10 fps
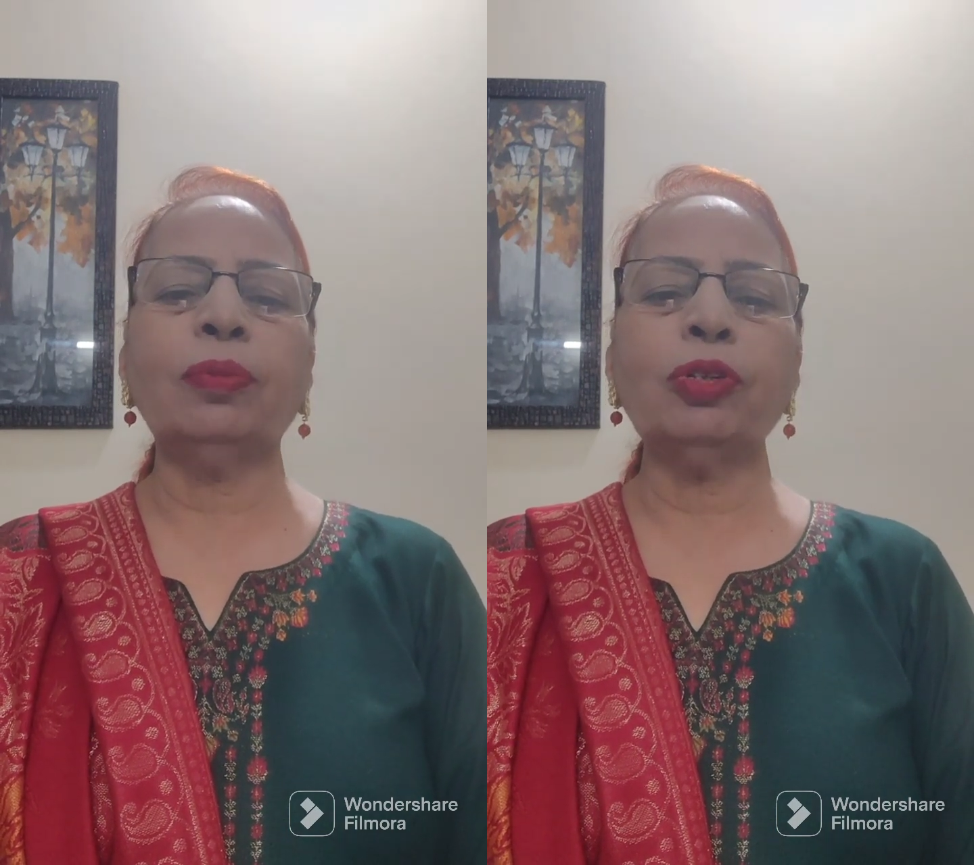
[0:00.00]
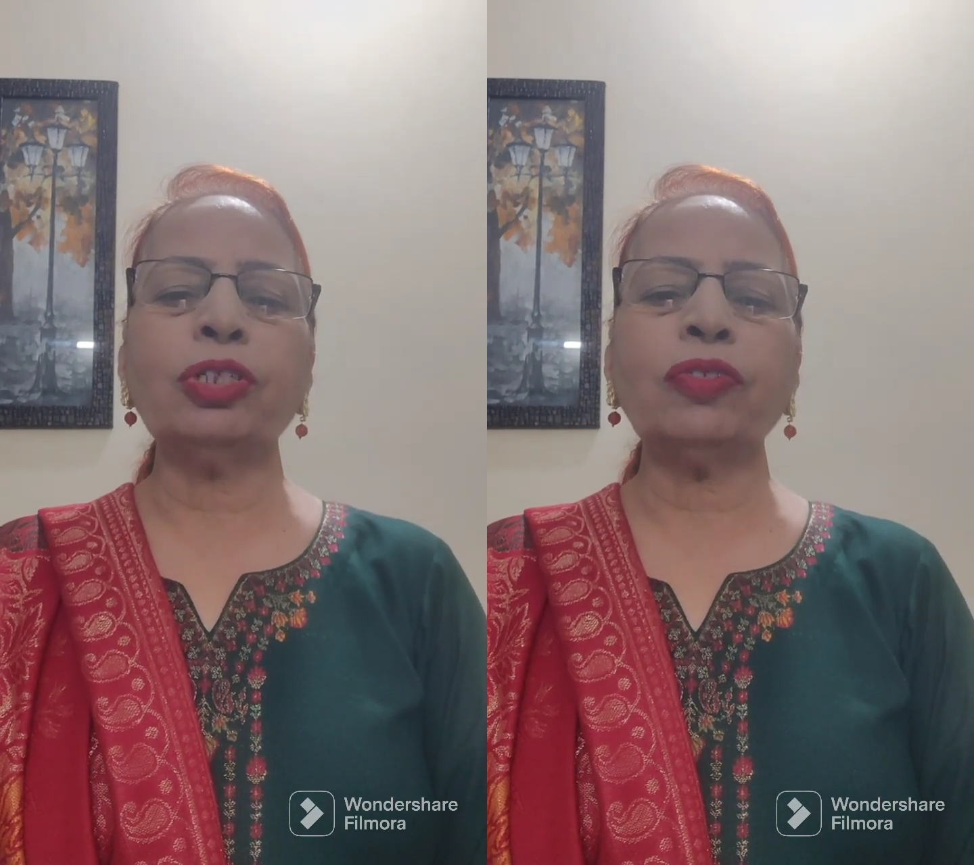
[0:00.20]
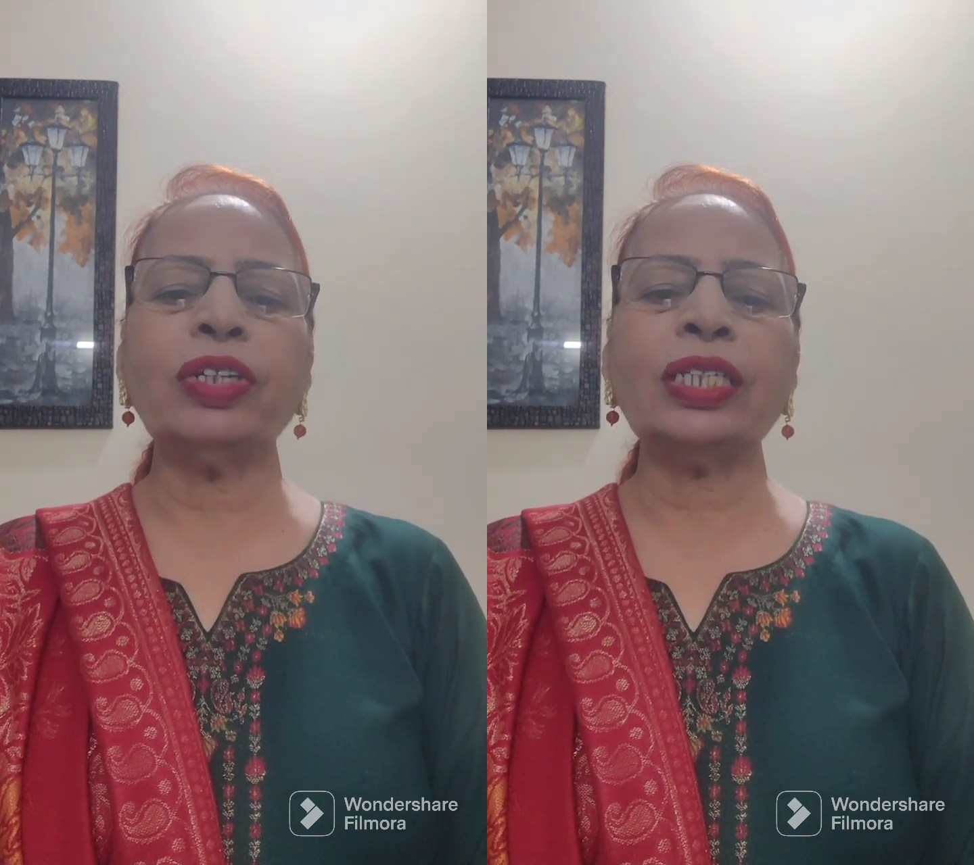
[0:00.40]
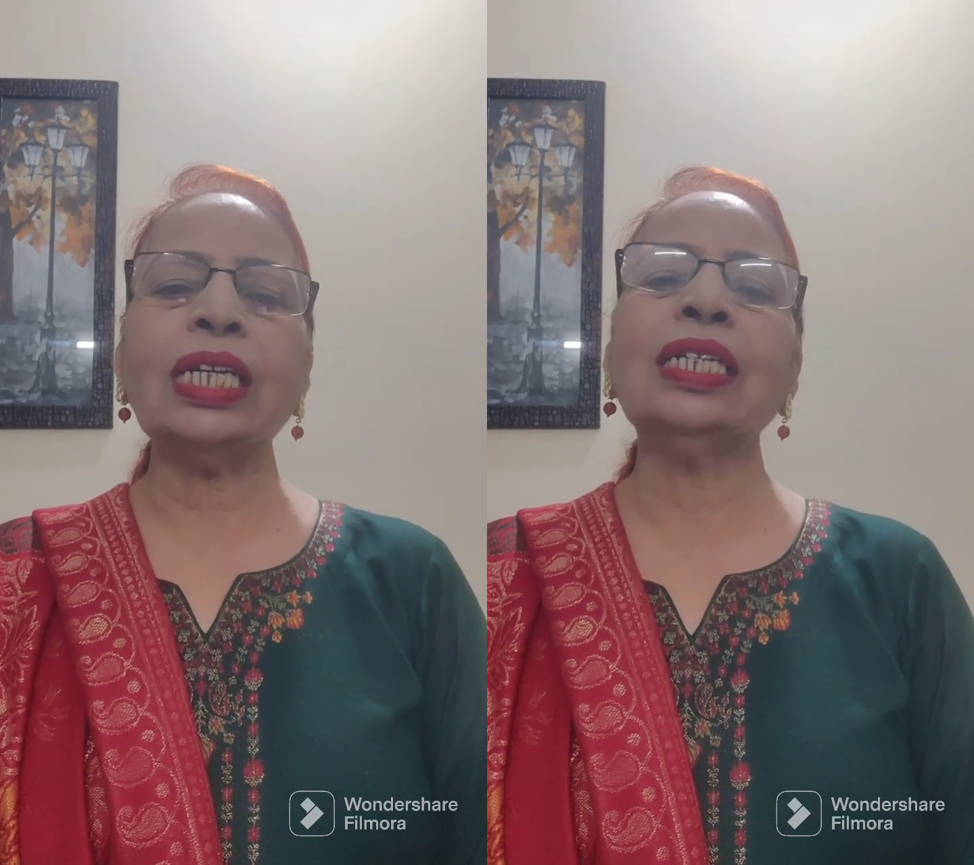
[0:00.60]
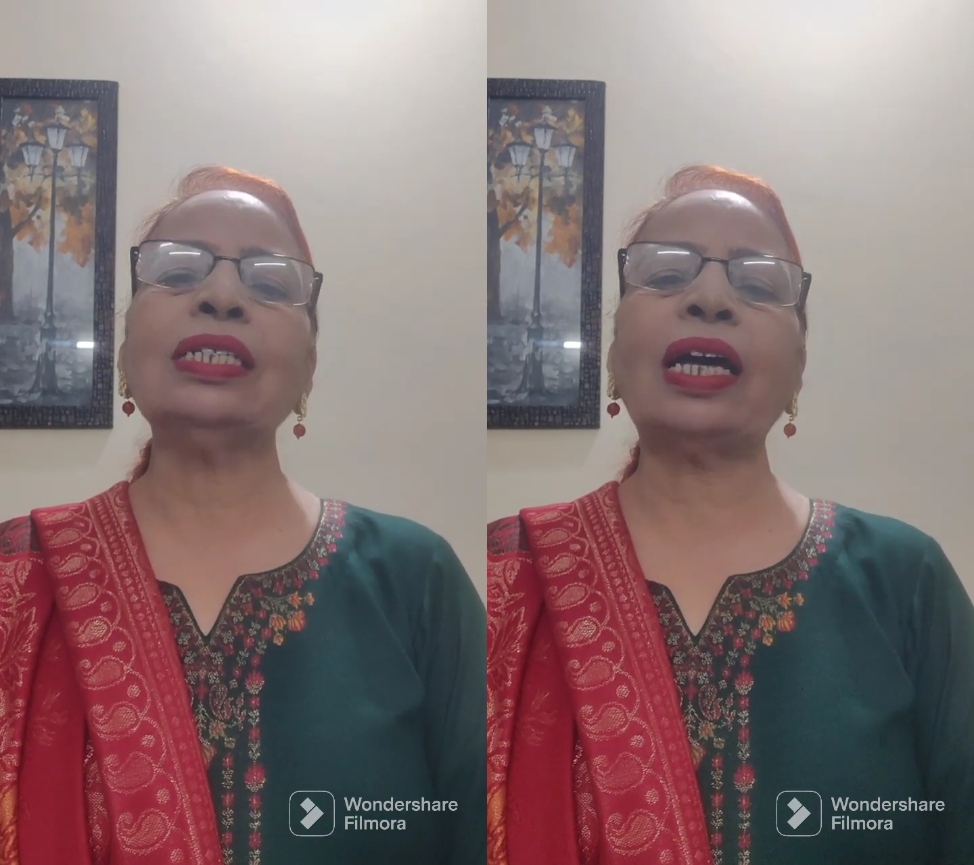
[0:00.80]
most of the
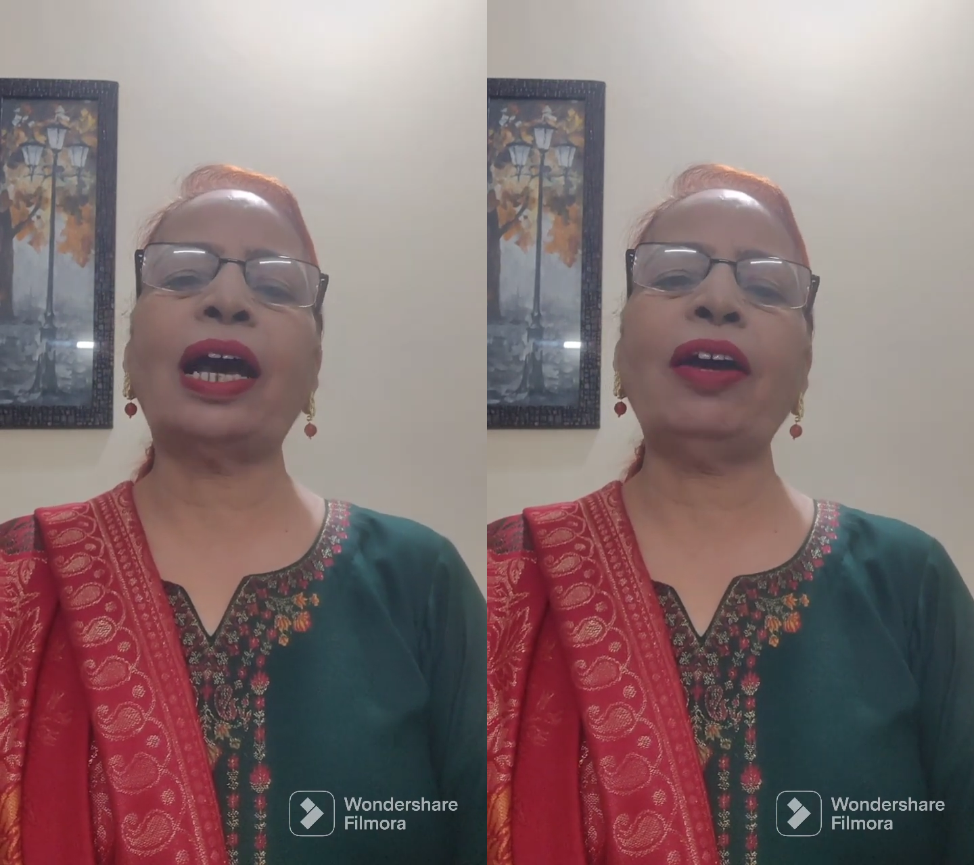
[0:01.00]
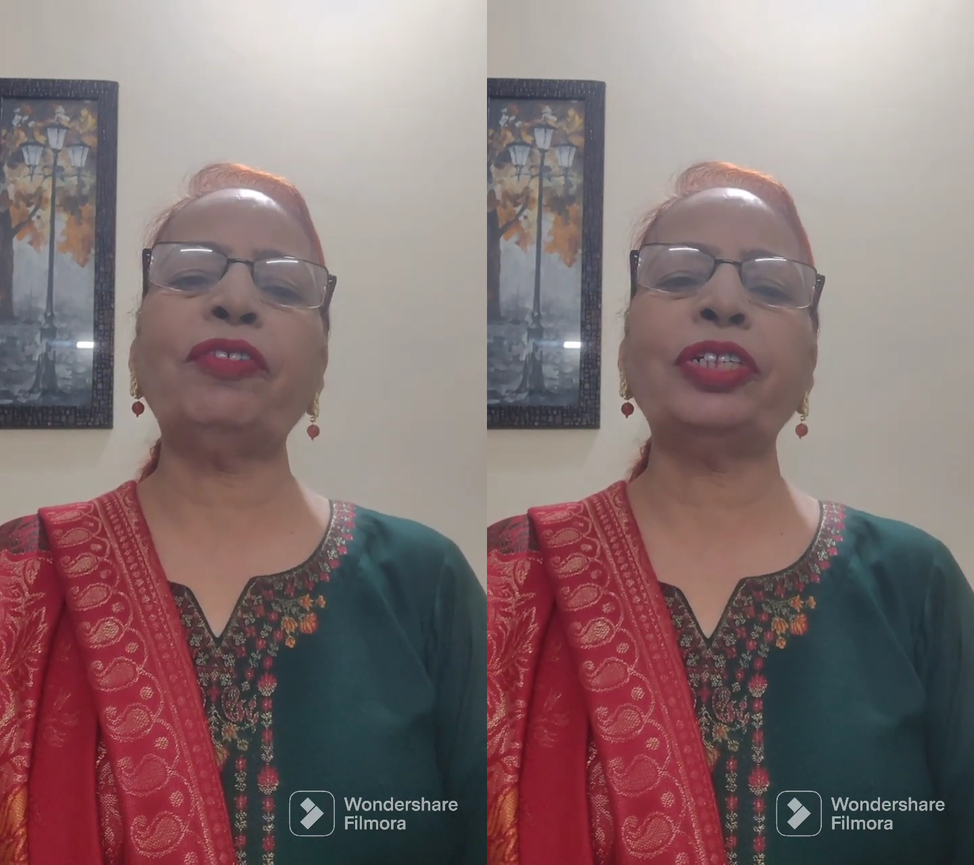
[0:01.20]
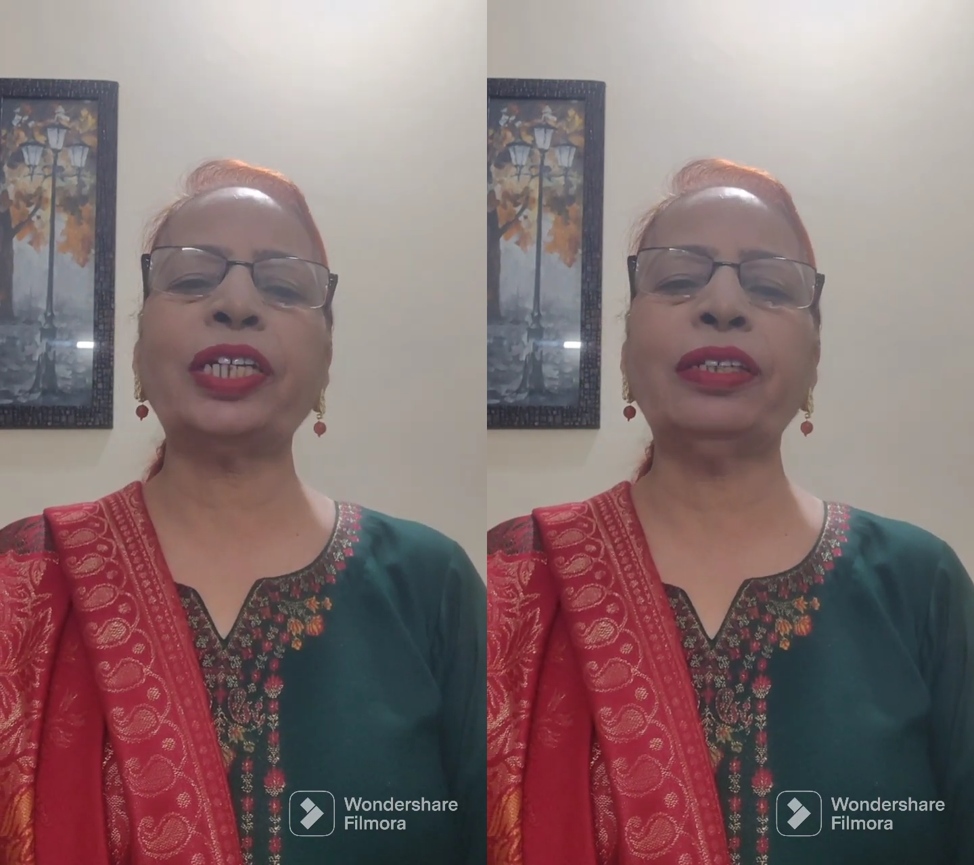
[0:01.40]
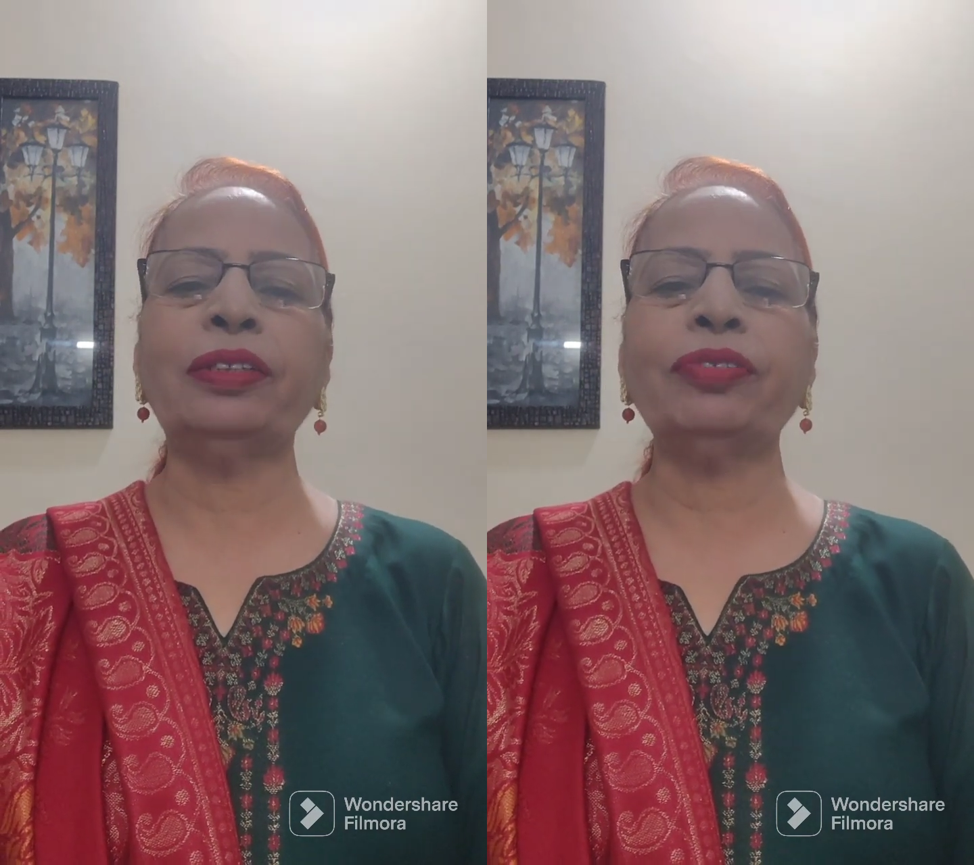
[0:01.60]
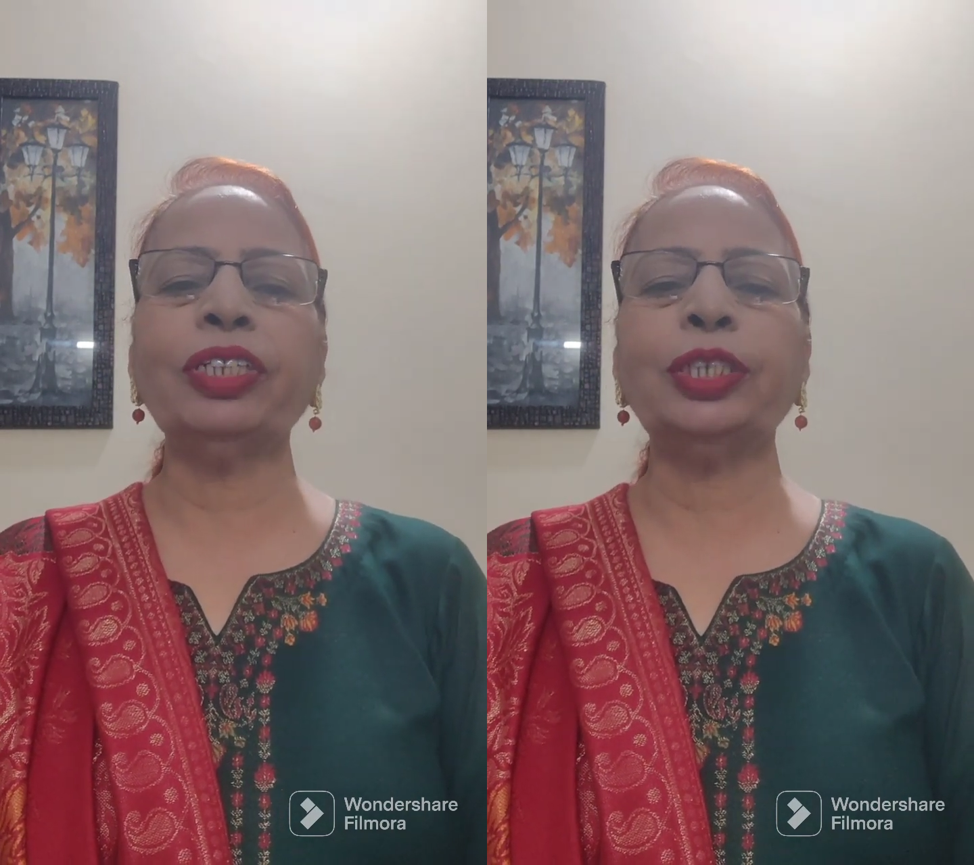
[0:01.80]
things I have
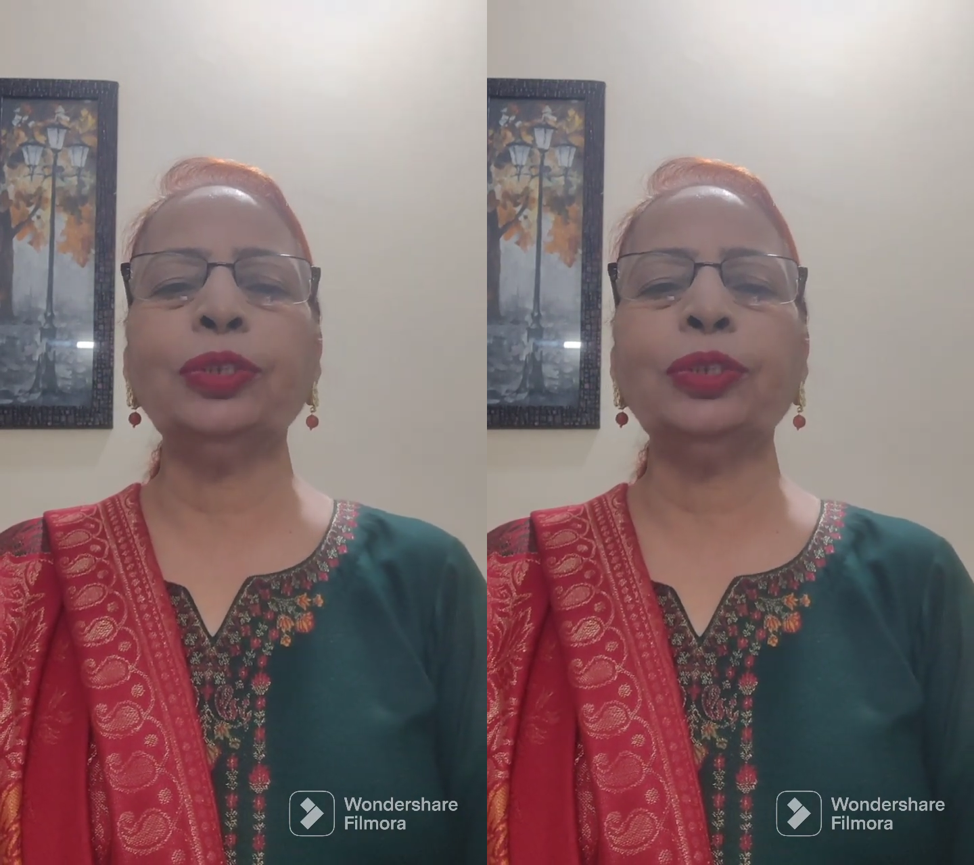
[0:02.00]
shared with